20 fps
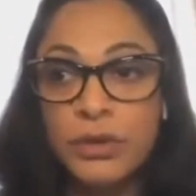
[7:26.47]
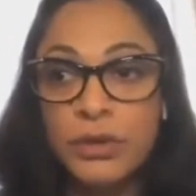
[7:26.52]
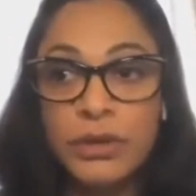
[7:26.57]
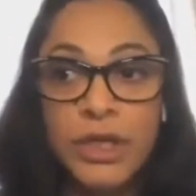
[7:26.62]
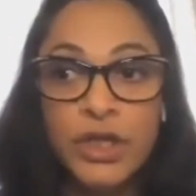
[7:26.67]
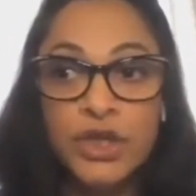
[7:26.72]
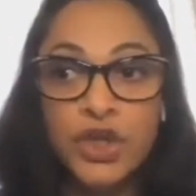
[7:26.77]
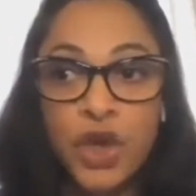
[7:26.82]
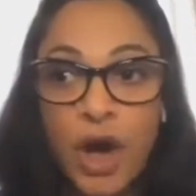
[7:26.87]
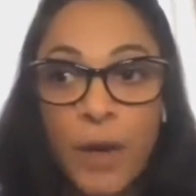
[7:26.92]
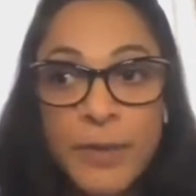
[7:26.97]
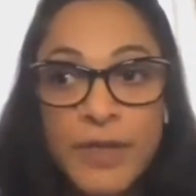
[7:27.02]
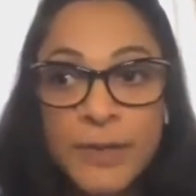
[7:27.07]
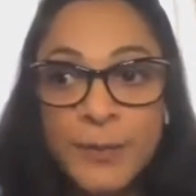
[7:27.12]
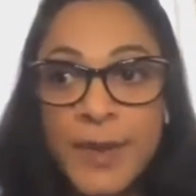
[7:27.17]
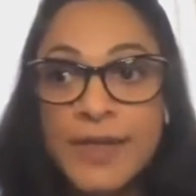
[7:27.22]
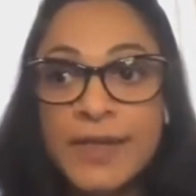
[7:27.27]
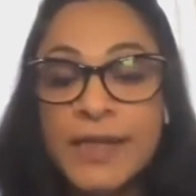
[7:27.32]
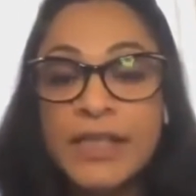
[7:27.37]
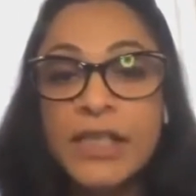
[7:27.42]
Their job is
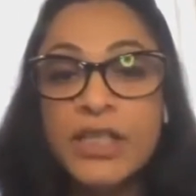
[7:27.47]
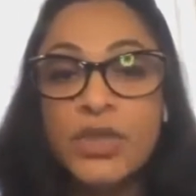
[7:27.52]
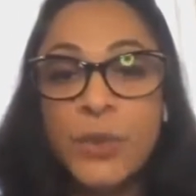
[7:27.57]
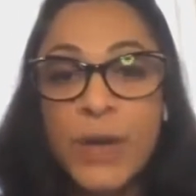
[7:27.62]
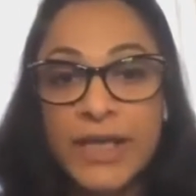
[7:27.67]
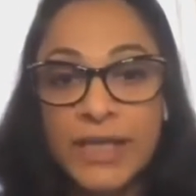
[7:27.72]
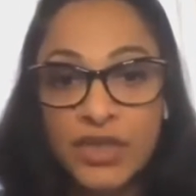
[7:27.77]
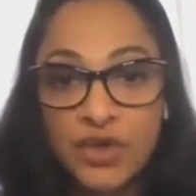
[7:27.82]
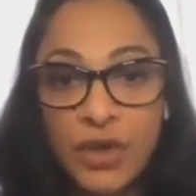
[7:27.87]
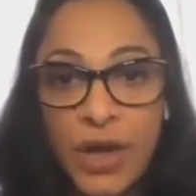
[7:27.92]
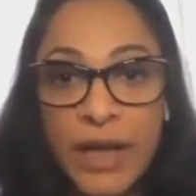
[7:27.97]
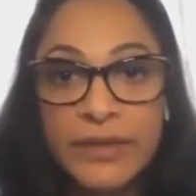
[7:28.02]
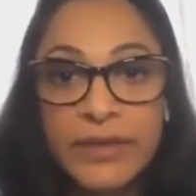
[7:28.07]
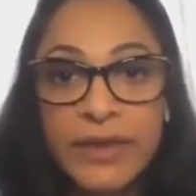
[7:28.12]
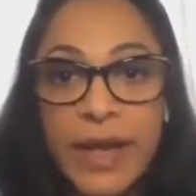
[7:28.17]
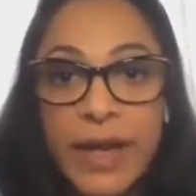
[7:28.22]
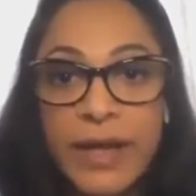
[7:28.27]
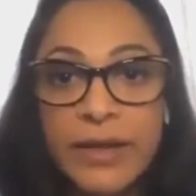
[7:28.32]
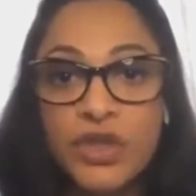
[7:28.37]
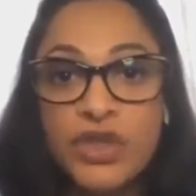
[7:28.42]
basically to extract
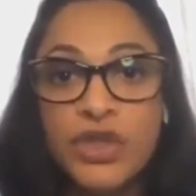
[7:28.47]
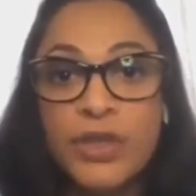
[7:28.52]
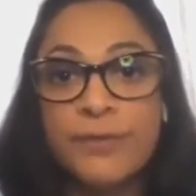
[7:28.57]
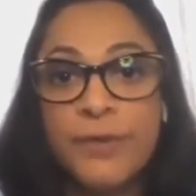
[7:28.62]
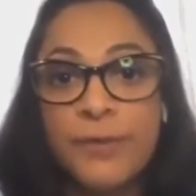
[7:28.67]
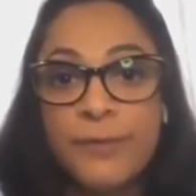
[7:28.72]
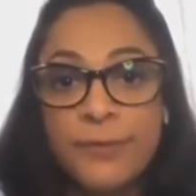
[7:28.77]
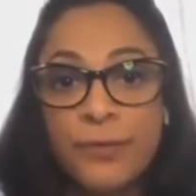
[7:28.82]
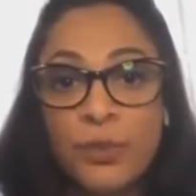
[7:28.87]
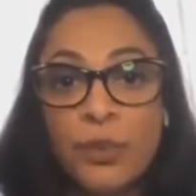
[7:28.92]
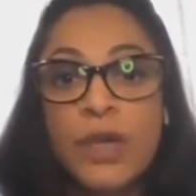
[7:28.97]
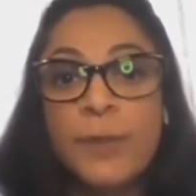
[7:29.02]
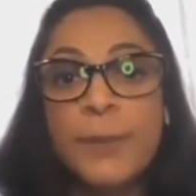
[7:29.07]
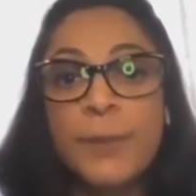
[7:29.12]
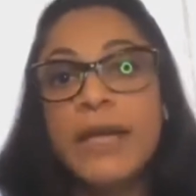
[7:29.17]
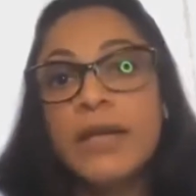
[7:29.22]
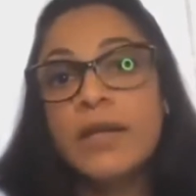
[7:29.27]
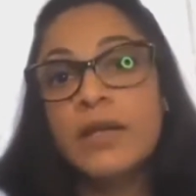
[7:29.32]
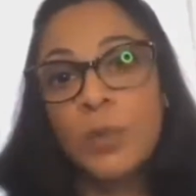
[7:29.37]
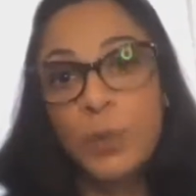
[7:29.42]
the energy from food and
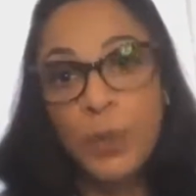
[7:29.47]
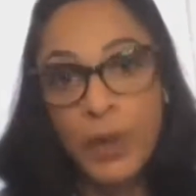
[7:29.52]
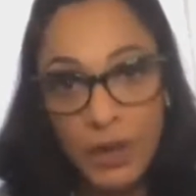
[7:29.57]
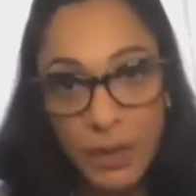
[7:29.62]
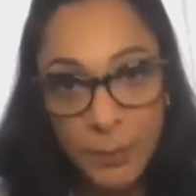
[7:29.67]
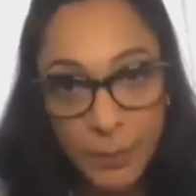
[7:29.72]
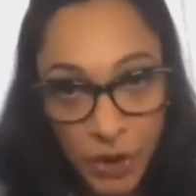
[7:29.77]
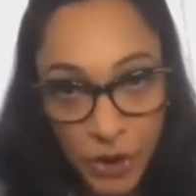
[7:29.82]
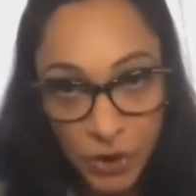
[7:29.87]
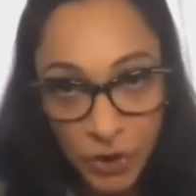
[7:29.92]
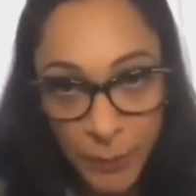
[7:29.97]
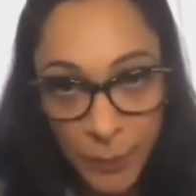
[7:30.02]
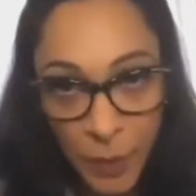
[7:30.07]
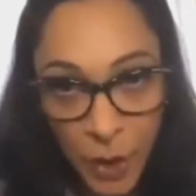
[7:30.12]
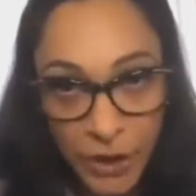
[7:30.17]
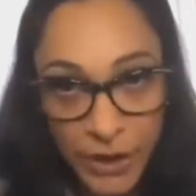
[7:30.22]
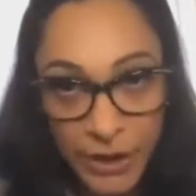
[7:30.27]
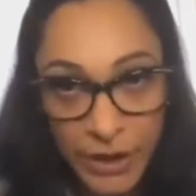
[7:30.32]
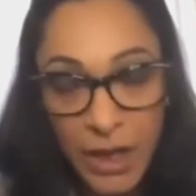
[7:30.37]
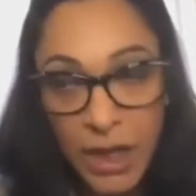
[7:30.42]
make it available to the
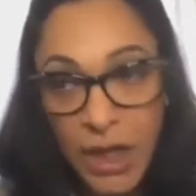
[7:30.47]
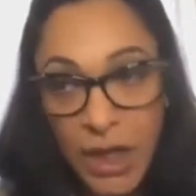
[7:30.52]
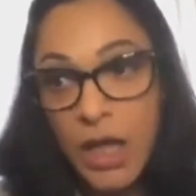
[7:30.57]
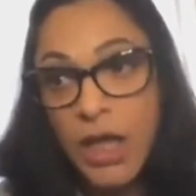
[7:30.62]
body.